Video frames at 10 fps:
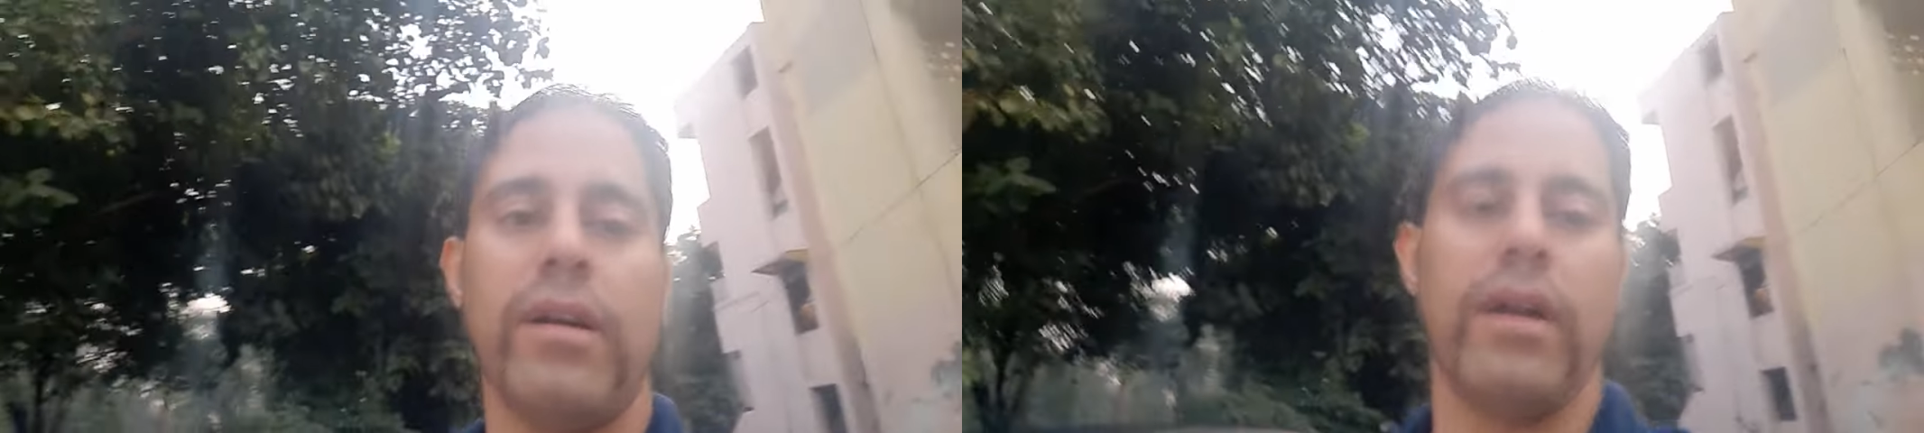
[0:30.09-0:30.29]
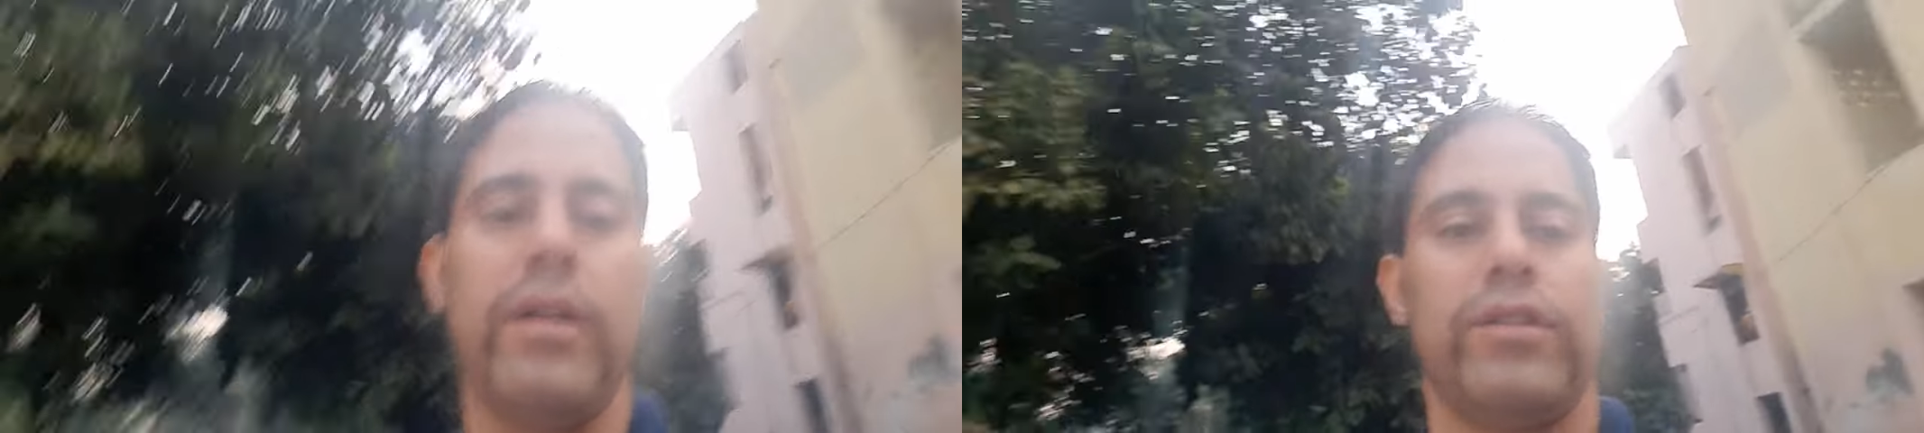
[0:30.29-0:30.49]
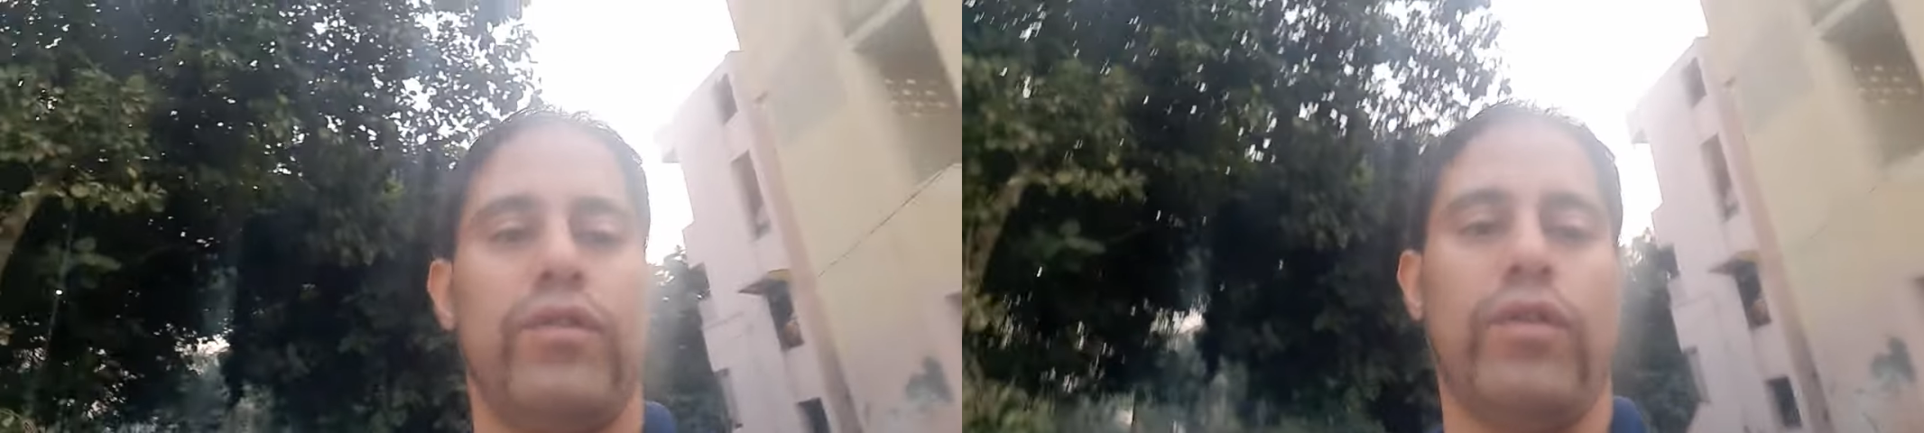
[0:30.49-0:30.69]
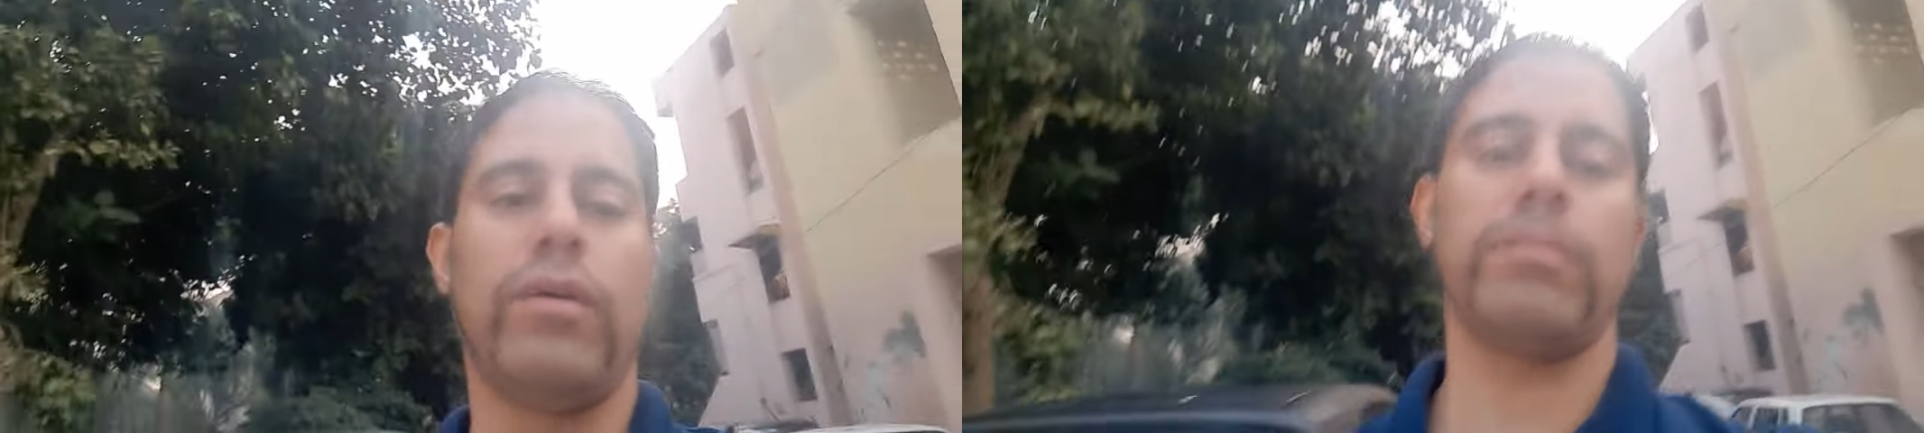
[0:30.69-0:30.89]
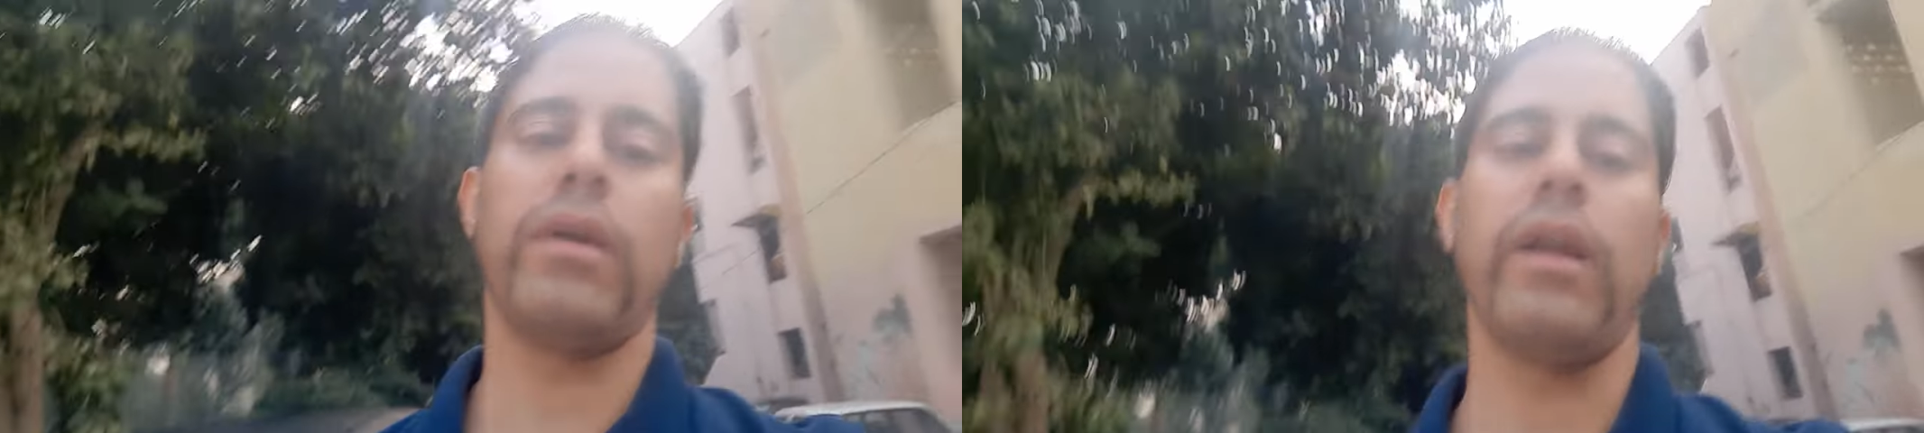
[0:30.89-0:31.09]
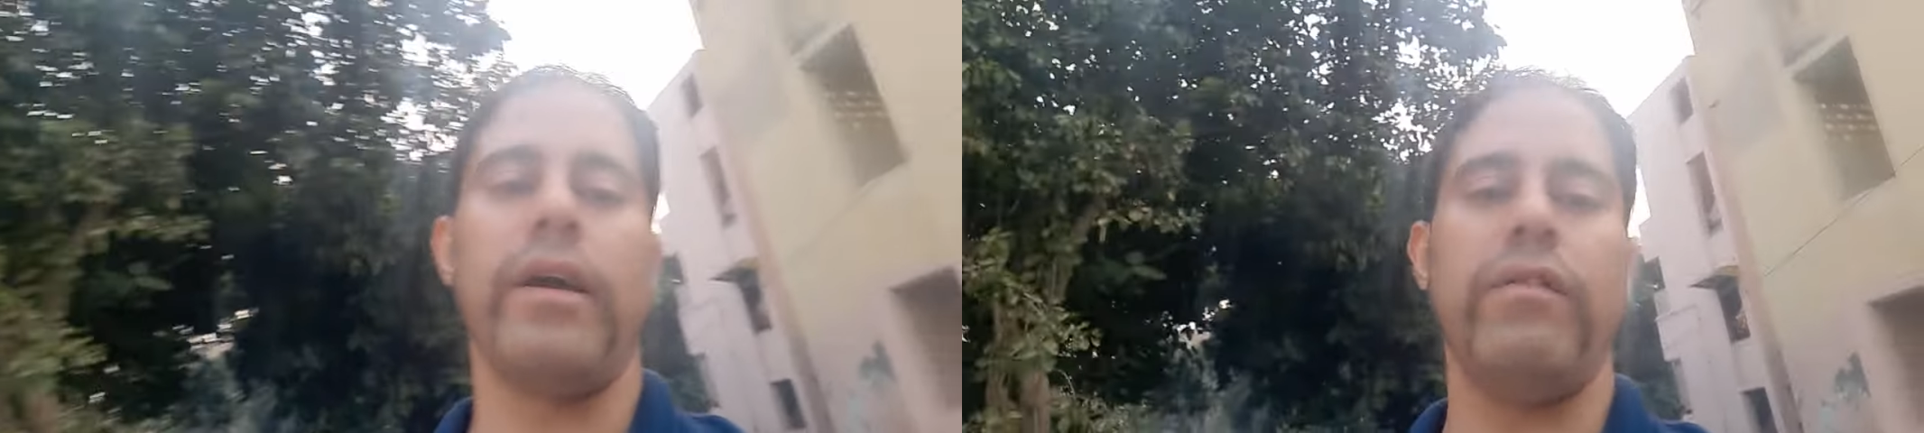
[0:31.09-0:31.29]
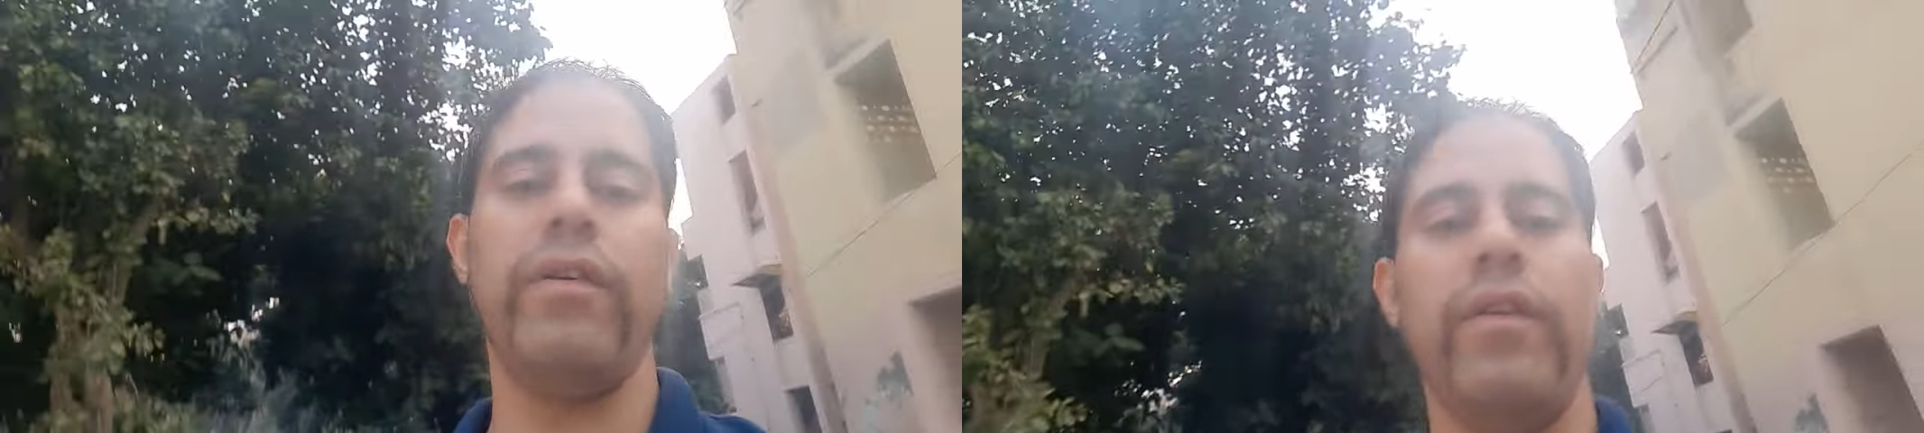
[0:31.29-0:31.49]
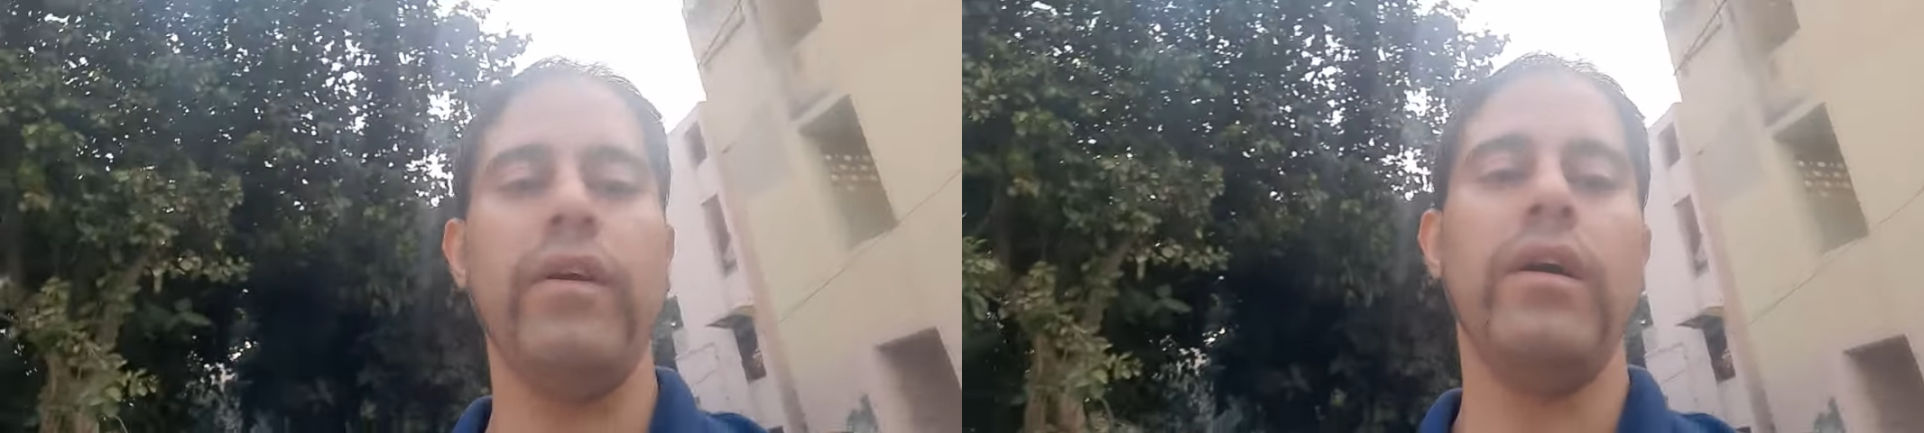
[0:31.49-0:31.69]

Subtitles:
transformed life,